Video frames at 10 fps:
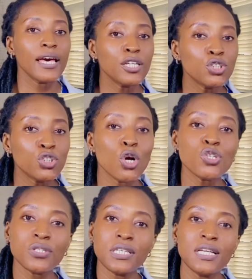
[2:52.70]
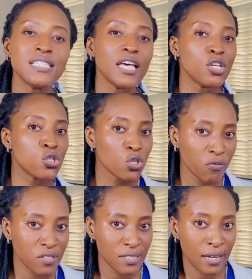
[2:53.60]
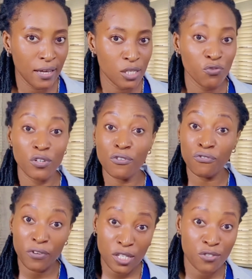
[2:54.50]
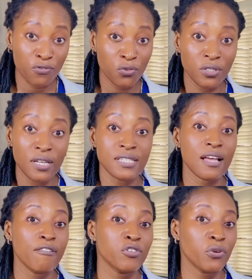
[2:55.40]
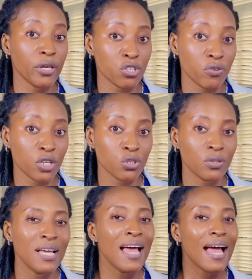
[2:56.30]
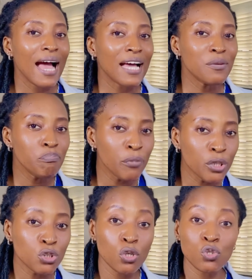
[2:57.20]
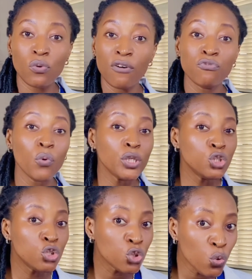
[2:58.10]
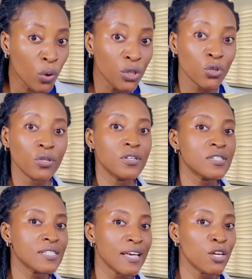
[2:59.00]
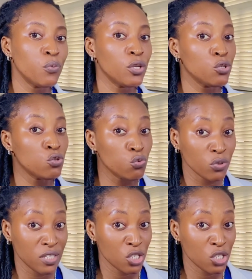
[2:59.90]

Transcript: Ensure to eat a soft diet for the first few days after your extraction, and make sure to avoid chewing on the side where the tooth was